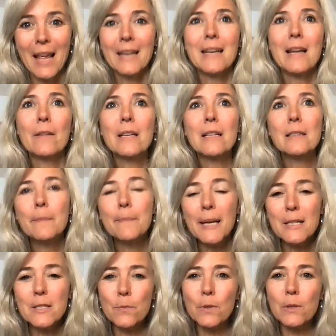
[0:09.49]
Now, the
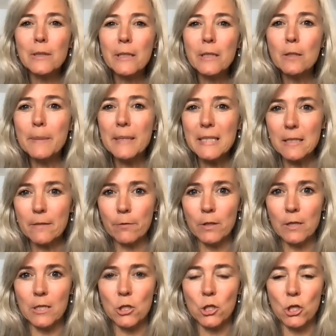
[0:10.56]
Olympics were a little bit
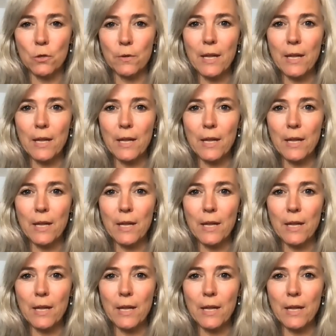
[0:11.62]
different this year.